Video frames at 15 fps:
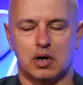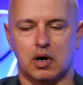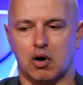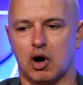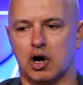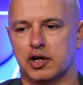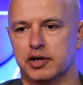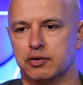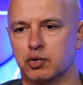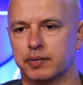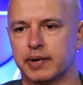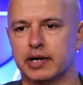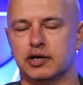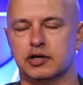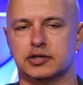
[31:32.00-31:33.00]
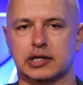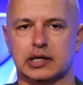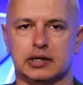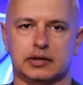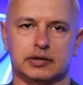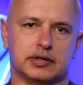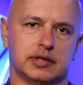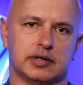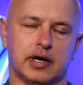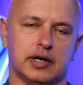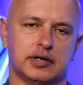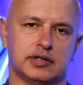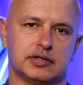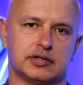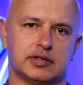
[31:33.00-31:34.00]
All right, and what about New Zealand? Can
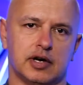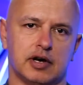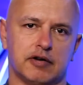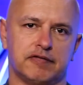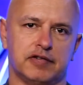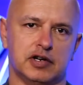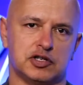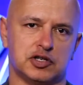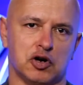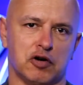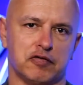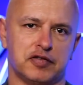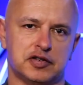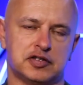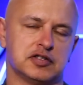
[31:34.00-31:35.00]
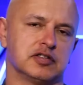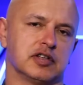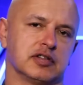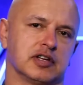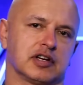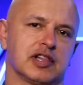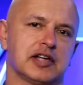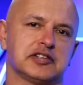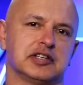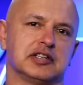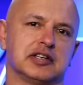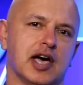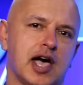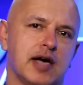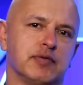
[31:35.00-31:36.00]
they just finish it off? This is the classic
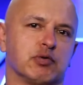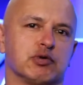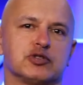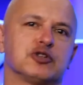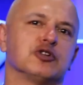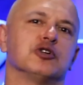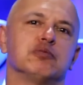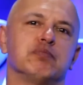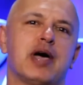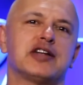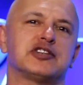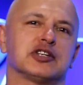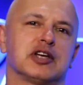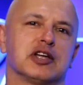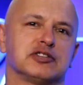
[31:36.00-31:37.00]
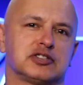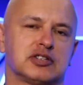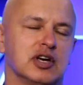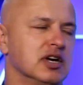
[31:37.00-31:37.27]
game, the return match against